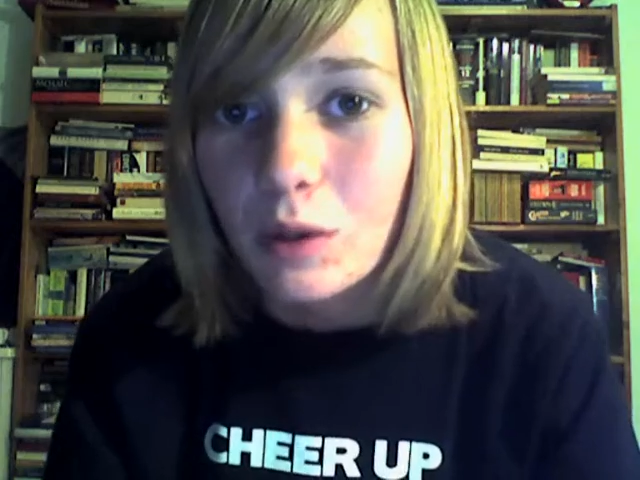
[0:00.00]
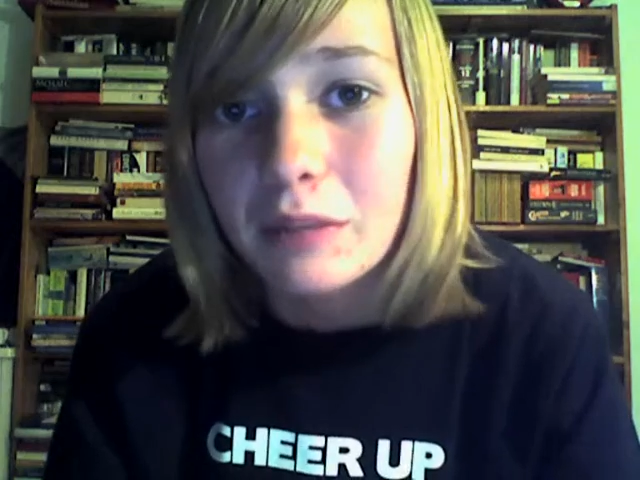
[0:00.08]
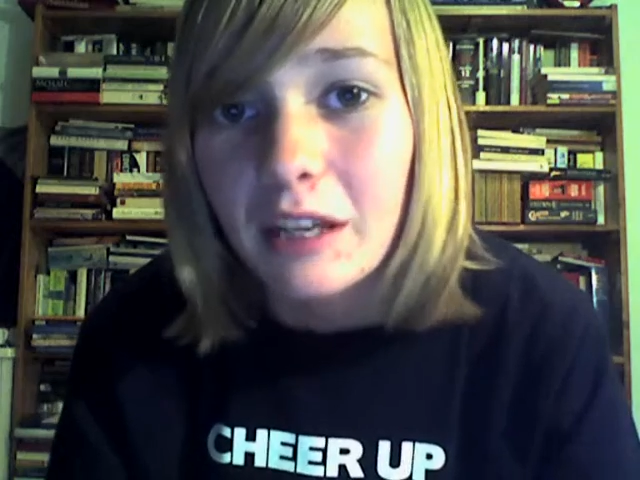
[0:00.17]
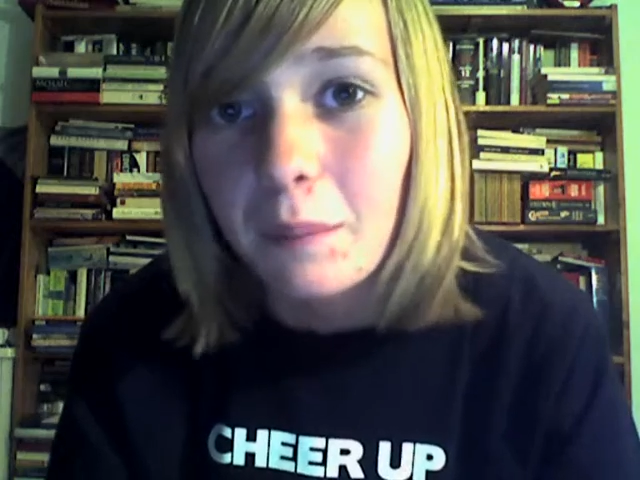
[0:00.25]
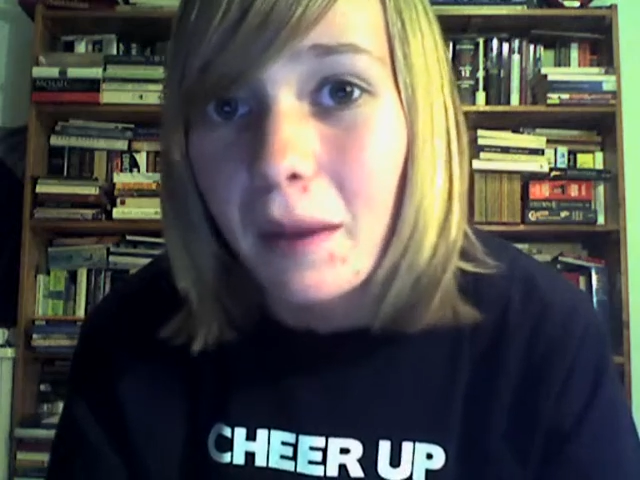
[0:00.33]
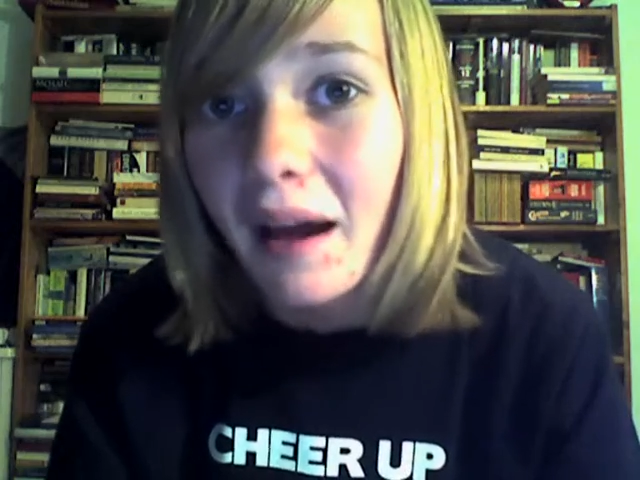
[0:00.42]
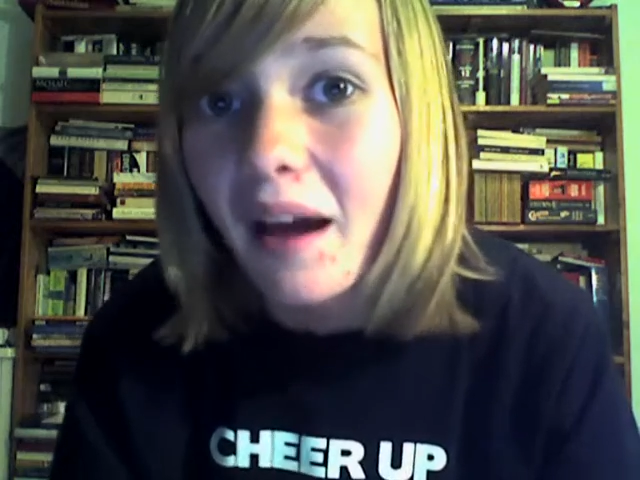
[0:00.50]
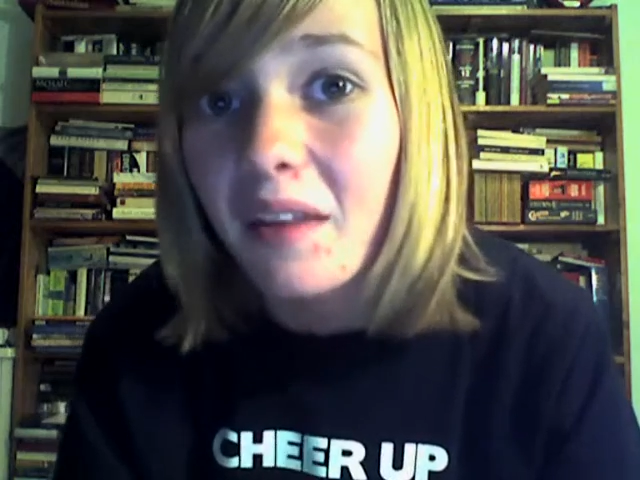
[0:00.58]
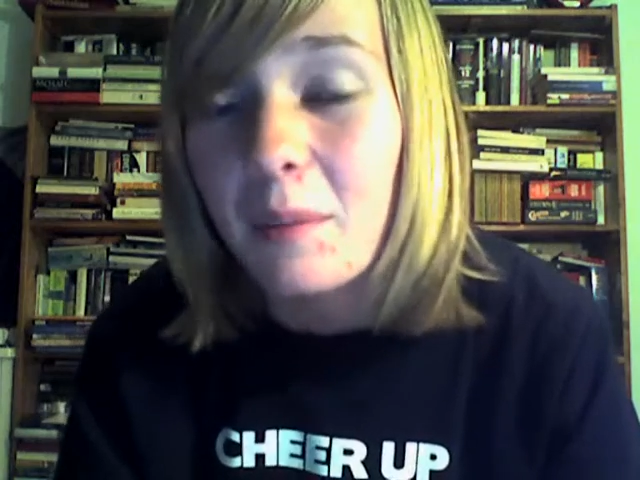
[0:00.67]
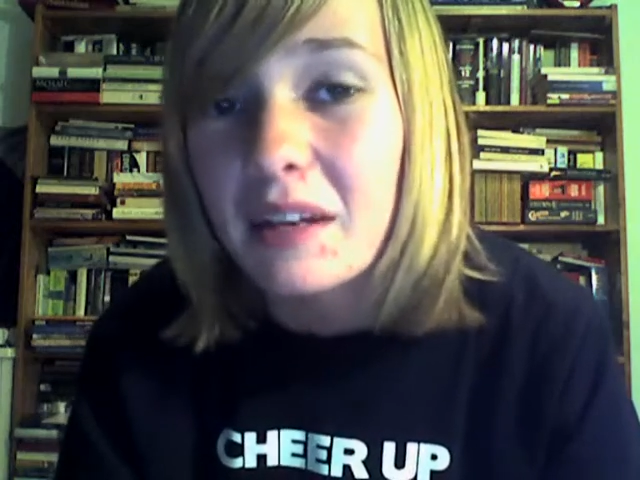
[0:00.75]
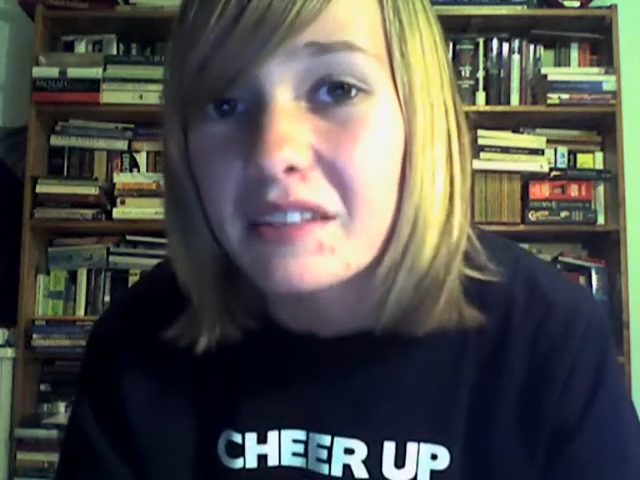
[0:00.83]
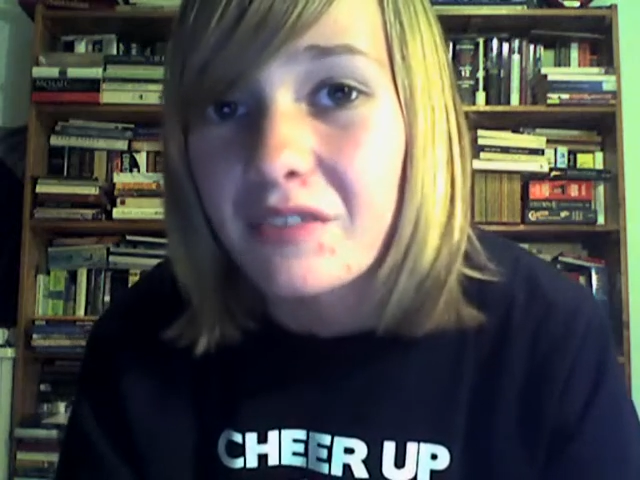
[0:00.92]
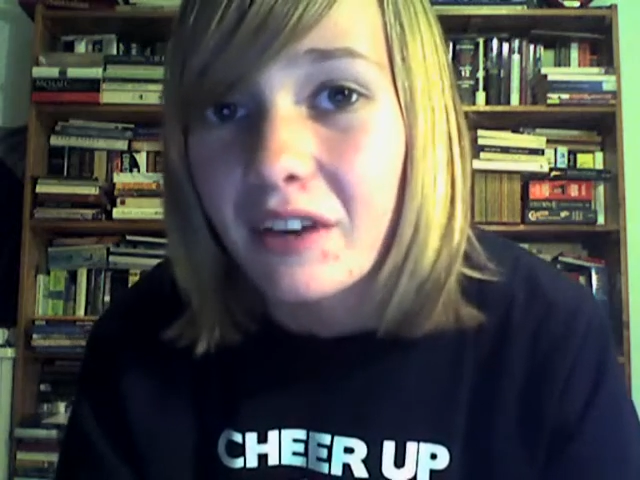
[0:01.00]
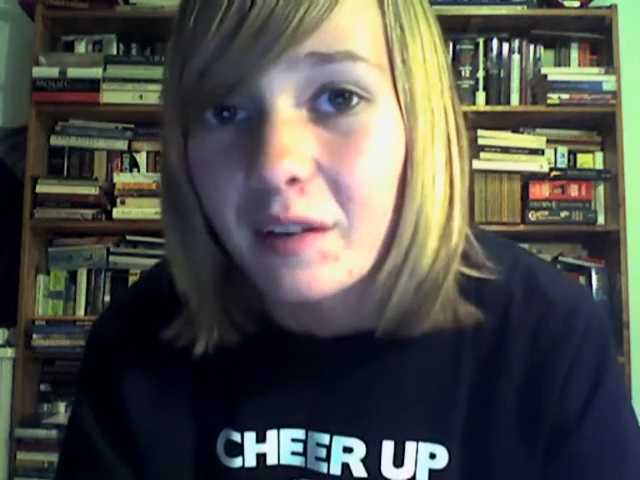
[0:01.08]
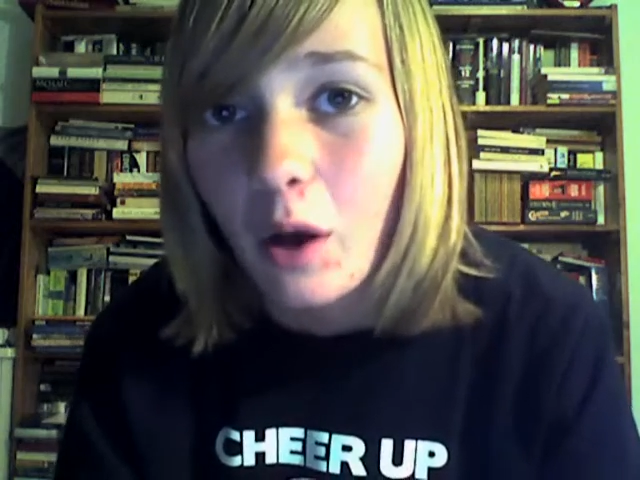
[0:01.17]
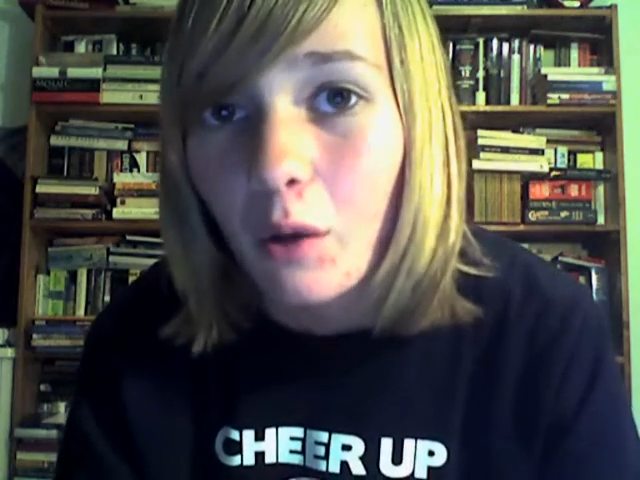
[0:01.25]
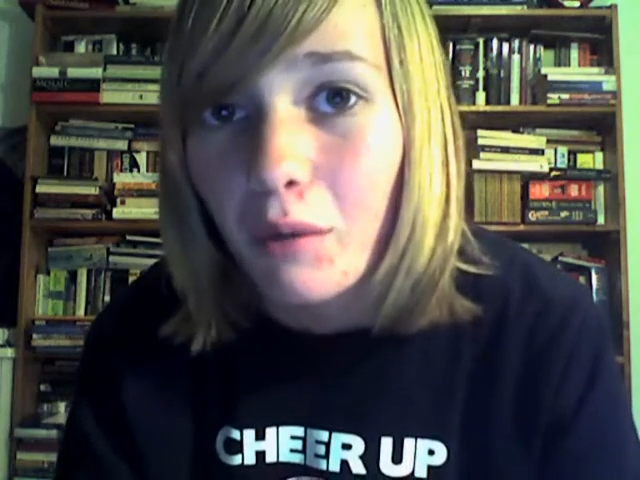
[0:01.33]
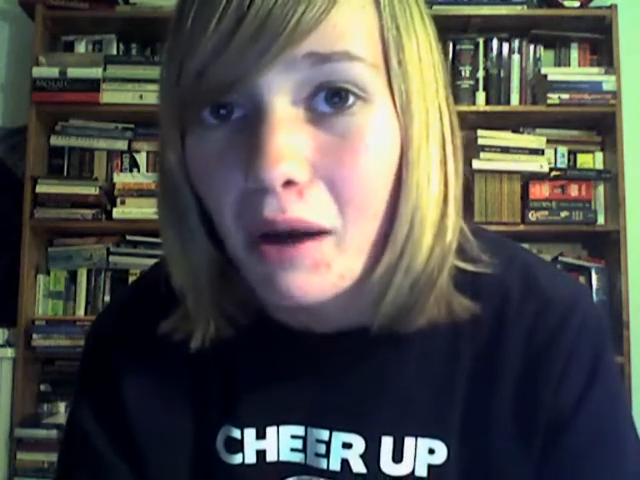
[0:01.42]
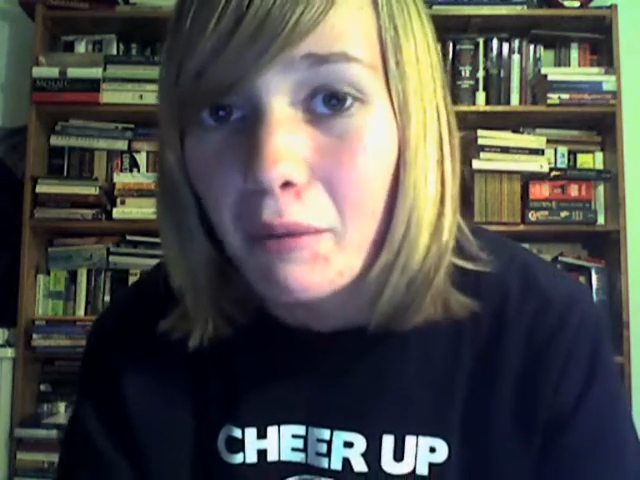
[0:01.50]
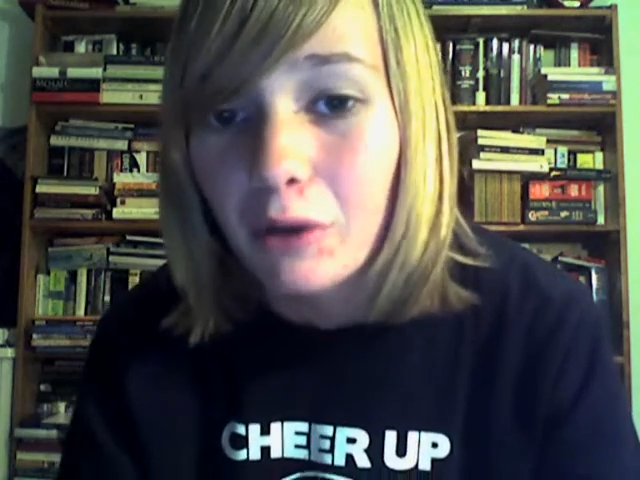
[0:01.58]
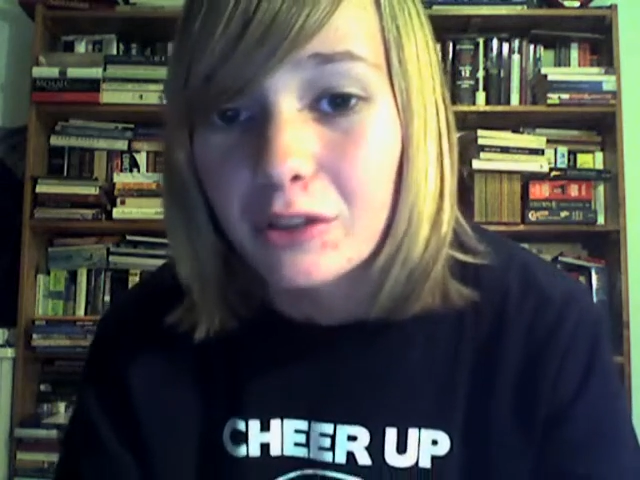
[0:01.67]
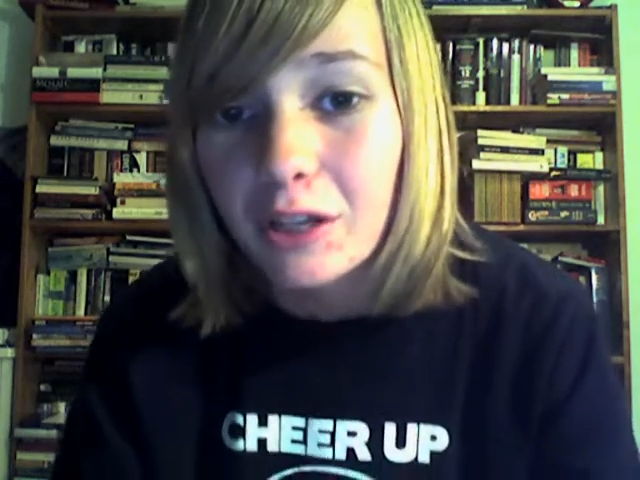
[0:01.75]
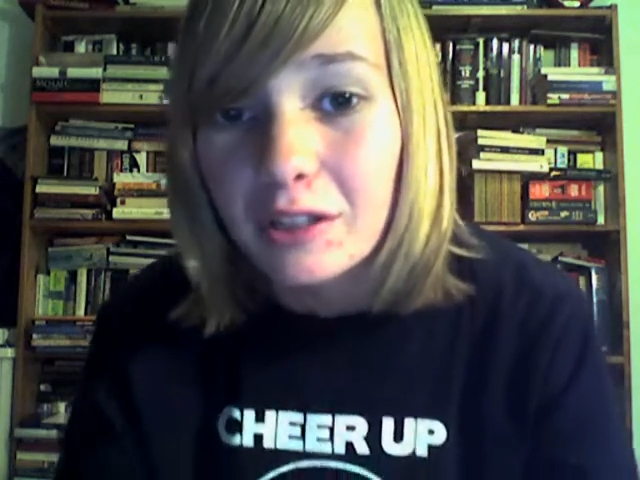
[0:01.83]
so I'm taking my other best friend in the whole wide world.